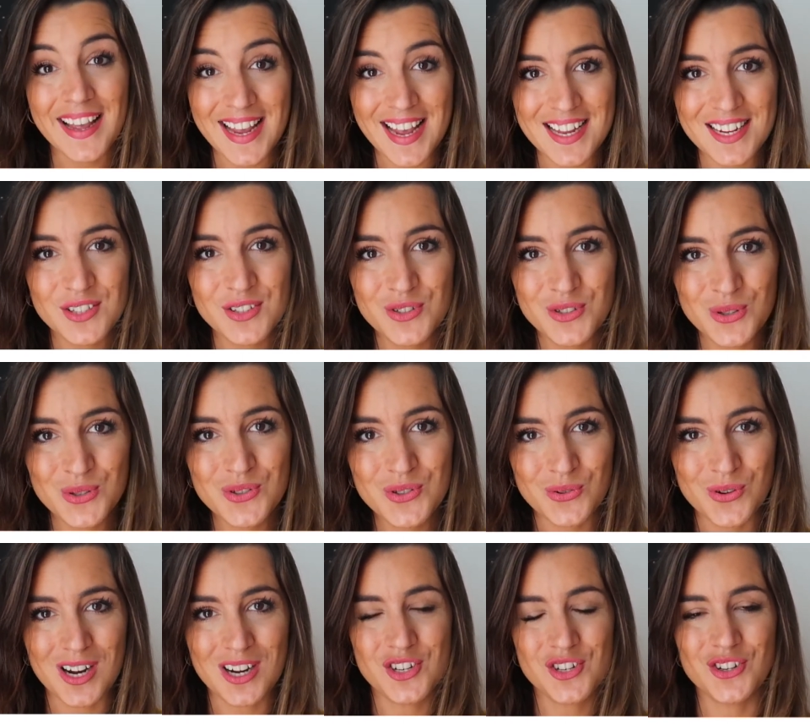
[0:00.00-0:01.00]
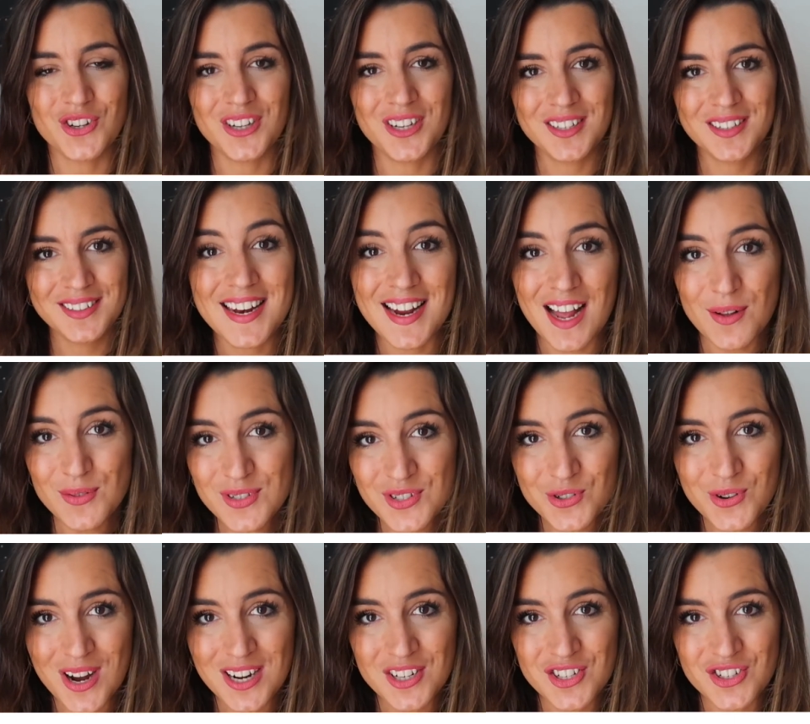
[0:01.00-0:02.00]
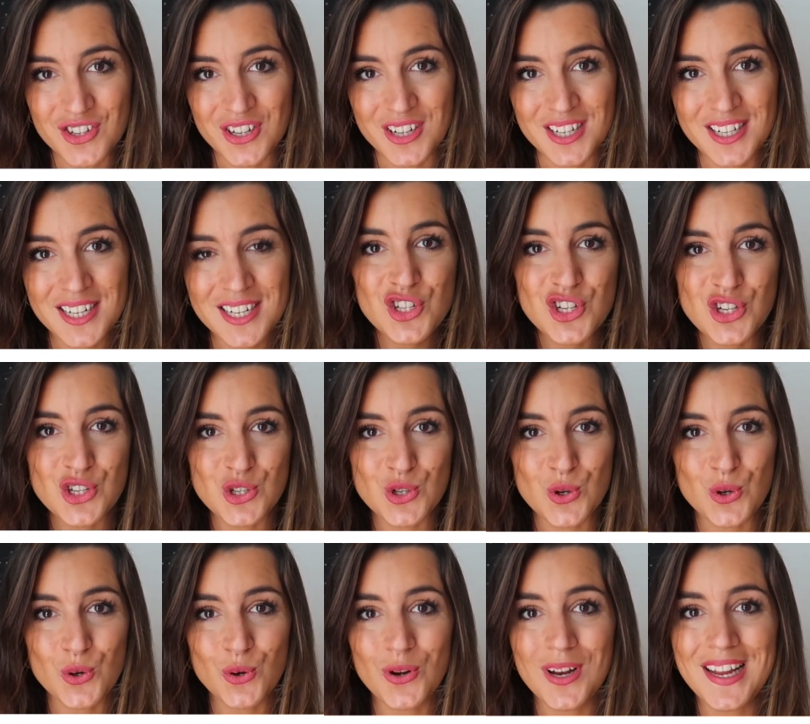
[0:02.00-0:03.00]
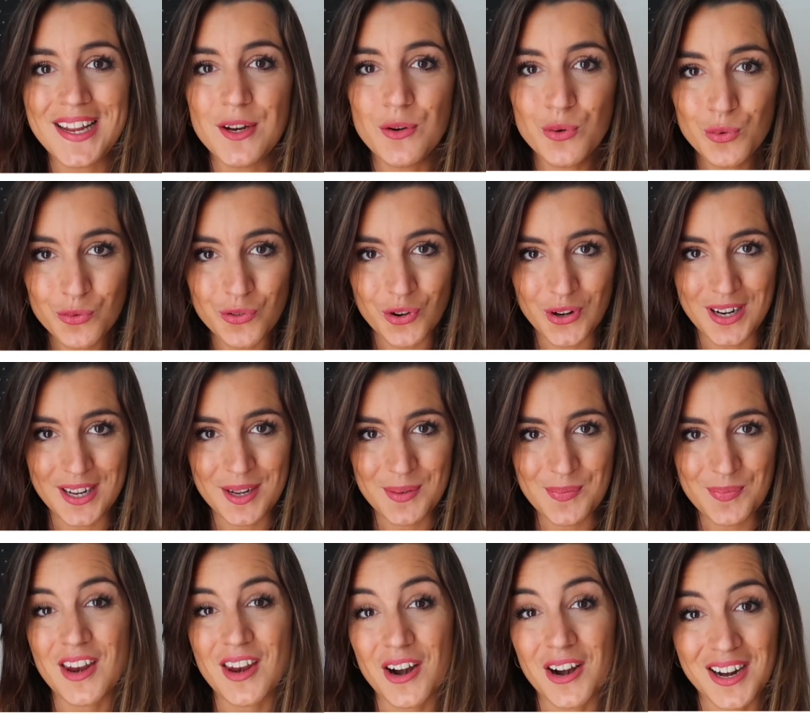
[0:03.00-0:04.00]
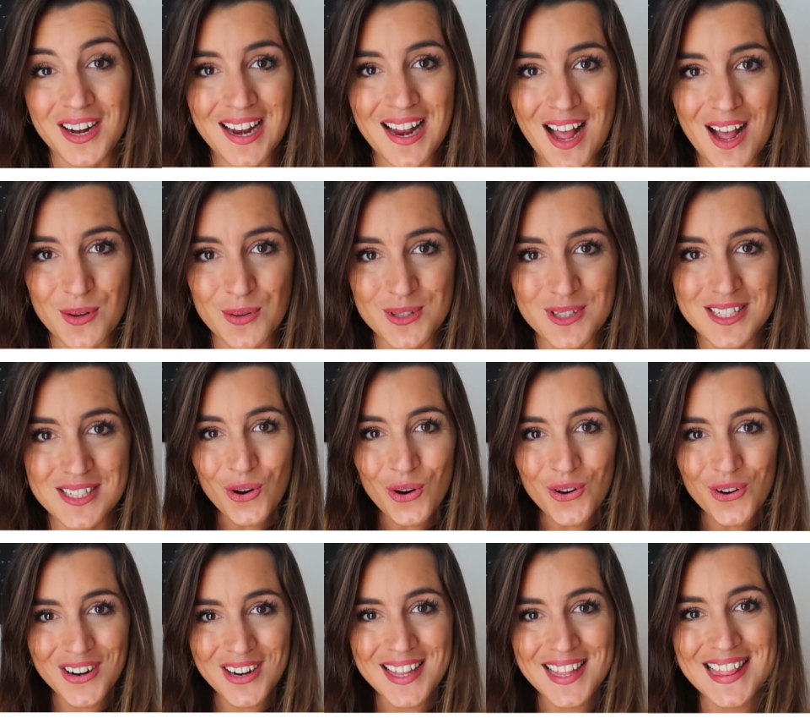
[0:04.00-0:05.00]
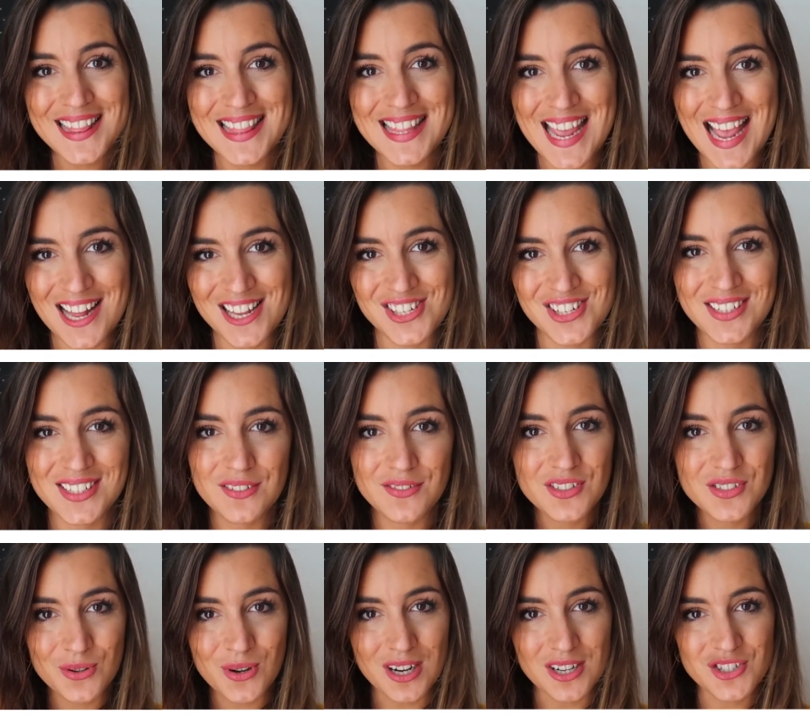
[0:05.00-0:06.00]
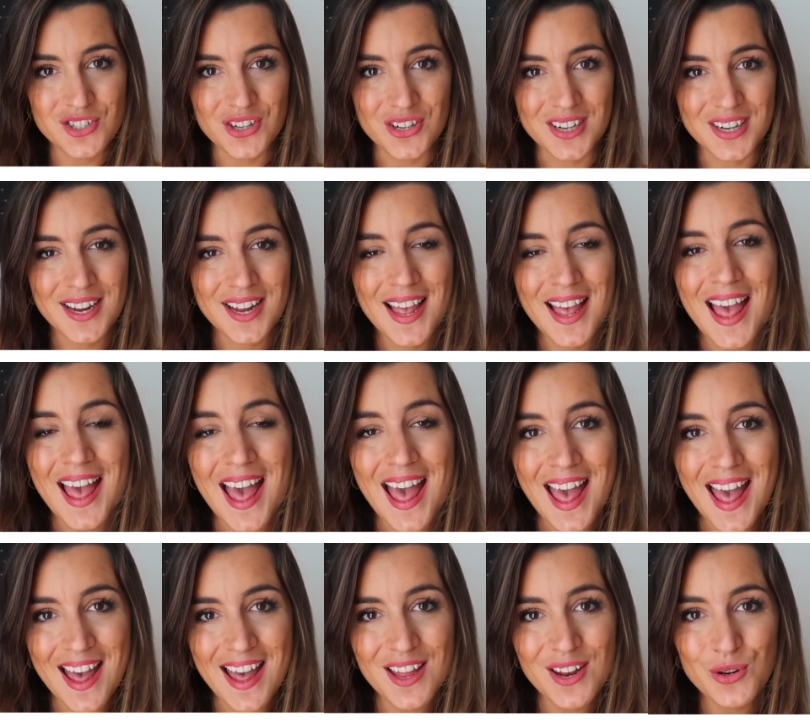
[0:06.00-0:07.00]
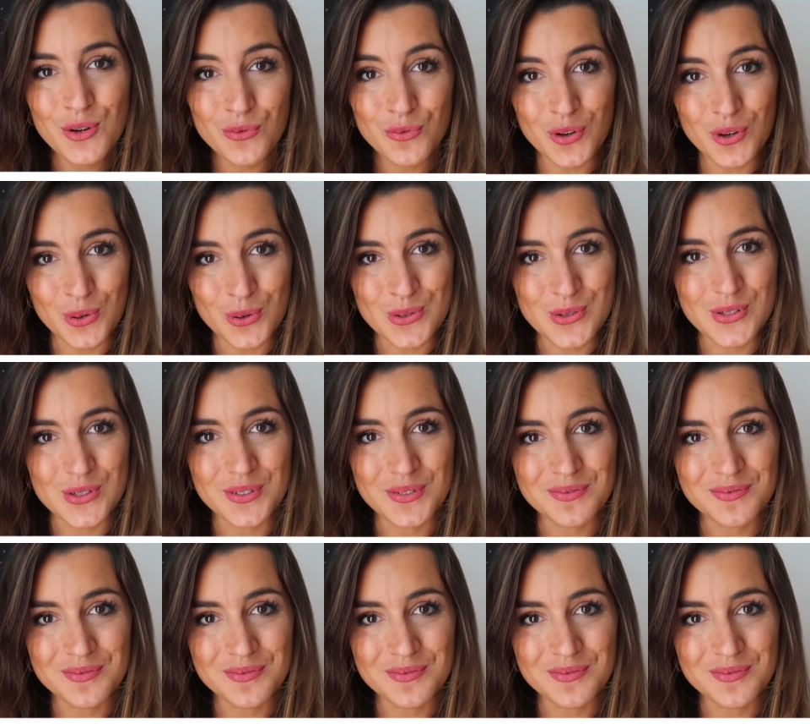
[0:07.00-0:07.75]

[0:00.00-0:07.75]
Again, two structure. The noun structure, ci sono le nuvole, there are clouds. Or the adjective structure, è nuvoloso.